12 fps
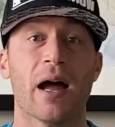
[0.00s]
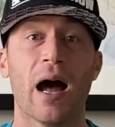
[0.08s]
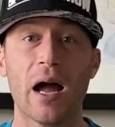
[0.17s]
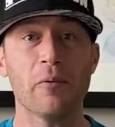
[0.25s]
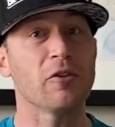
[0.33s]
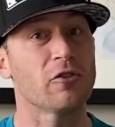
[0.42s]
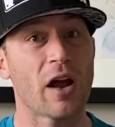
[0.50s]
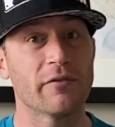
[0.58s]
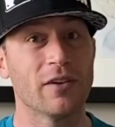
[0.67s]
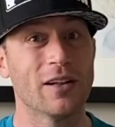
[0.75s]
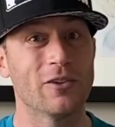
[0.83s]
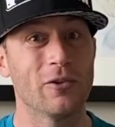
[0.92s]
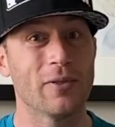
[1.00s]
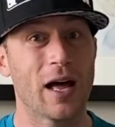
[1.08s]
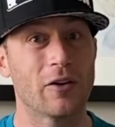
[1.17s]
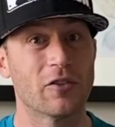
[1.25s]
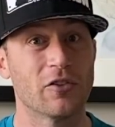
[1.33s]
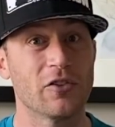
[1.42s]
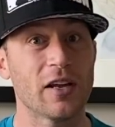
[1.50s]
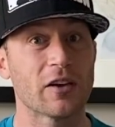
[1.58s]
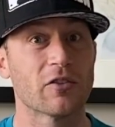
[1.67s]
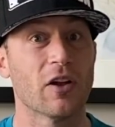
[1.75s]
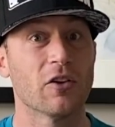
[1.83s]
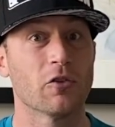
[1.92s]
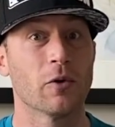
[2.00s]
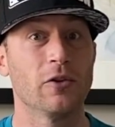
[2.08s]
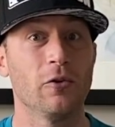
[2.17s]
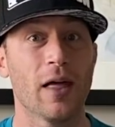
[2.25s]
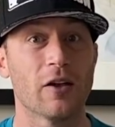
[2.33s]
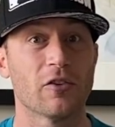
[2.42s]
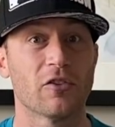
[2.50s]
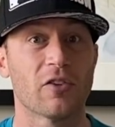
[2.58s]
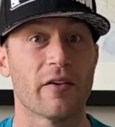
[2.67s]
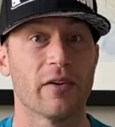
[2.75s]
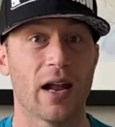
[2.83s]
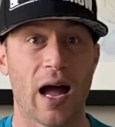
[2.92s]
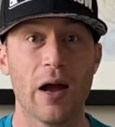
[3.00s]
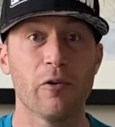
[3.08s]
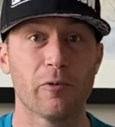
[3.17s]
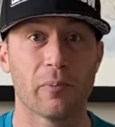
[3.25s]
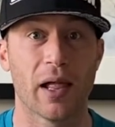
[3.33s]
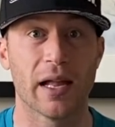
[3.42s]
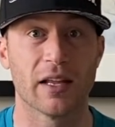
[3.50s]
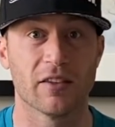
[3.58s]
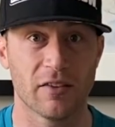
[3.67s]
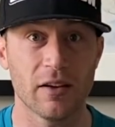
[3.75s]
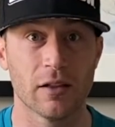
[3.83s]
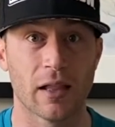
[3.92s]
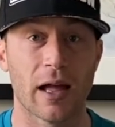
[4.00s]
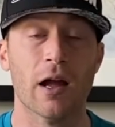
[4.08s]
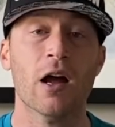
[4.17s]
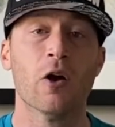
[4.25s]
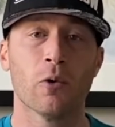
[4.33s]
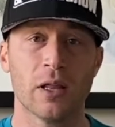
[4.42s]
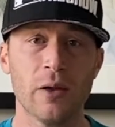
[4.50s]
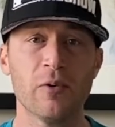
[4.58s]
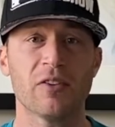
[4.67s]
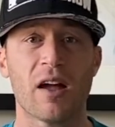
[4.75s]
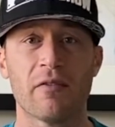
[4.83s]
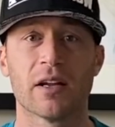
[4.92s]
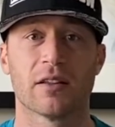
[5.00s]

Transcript: I was drafted in 2006, so in 2007, I was playing in Single-A. Well, he was having a